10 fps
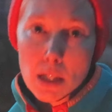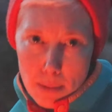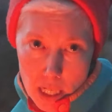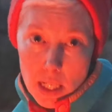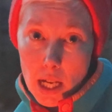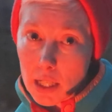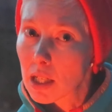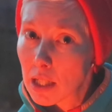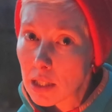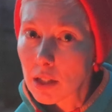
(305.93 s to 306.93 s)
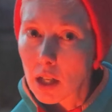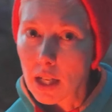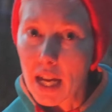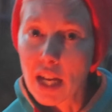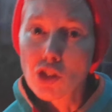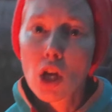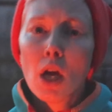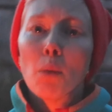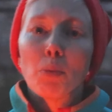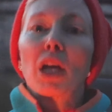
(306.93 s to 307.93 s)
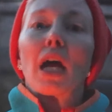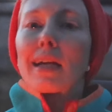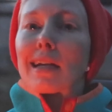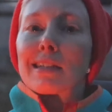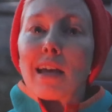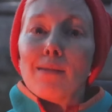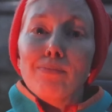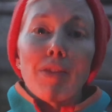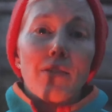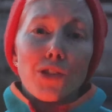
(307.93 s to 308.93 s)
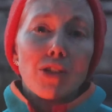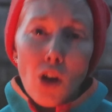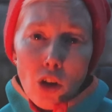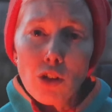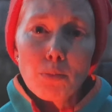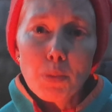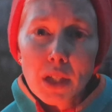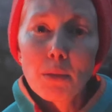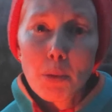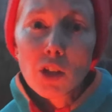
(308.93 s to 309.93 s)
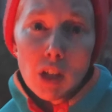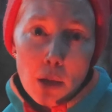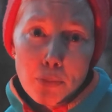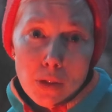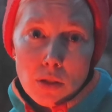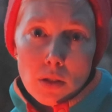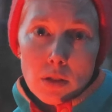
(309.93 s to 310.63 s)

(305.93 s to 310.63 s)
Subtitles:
to me at a young age, but I gotta say, if there aren't peanut butter cups,